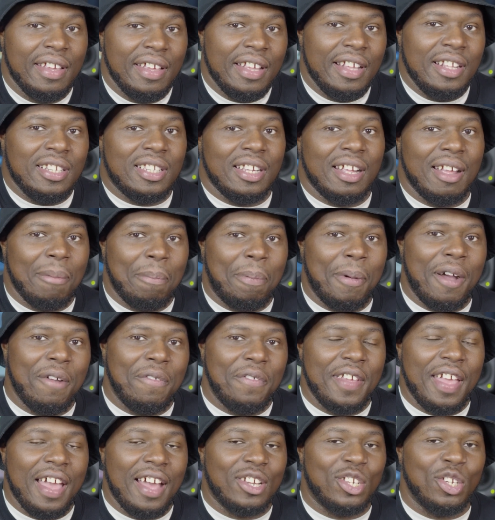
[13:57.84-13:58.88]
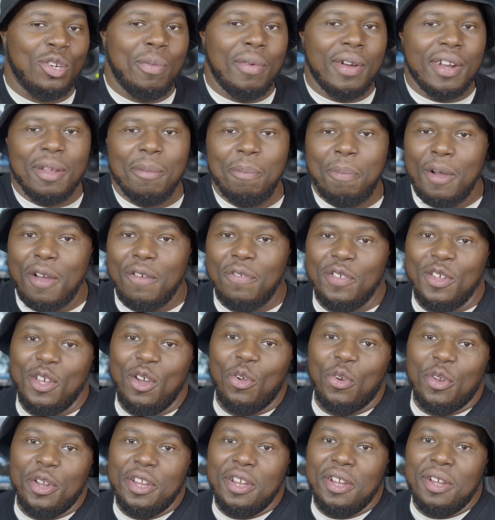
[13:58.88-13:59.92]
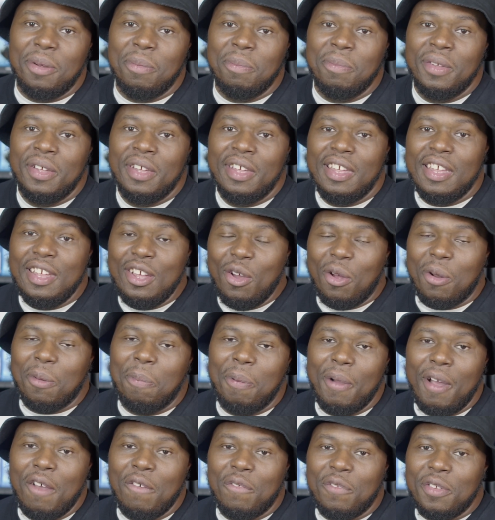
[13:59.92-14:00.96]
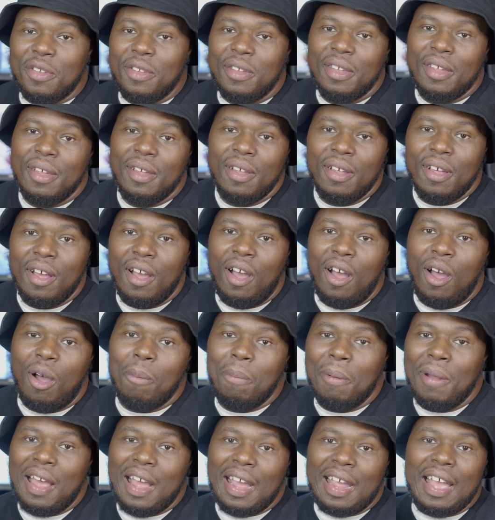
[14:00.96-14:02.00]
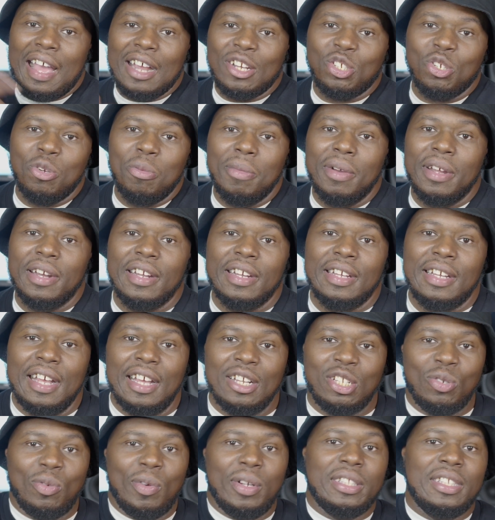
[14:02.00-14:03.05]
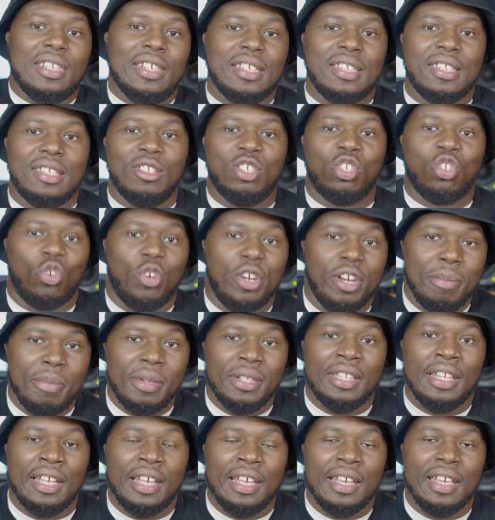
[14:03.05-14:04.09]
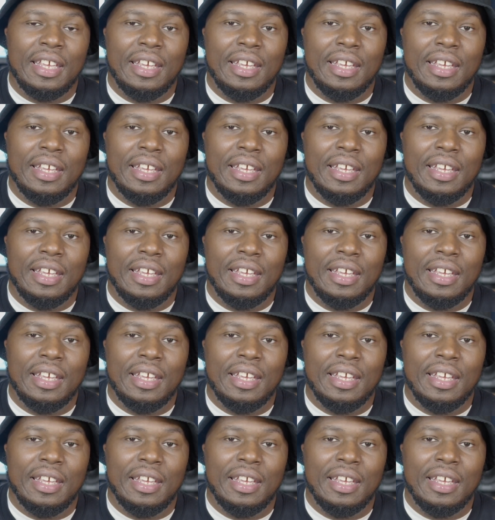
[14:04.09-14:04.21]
He's saying, Puffy got your money. Puffy go to him. He go to Puffy. Oh, Block got your money. That's what this streaming thing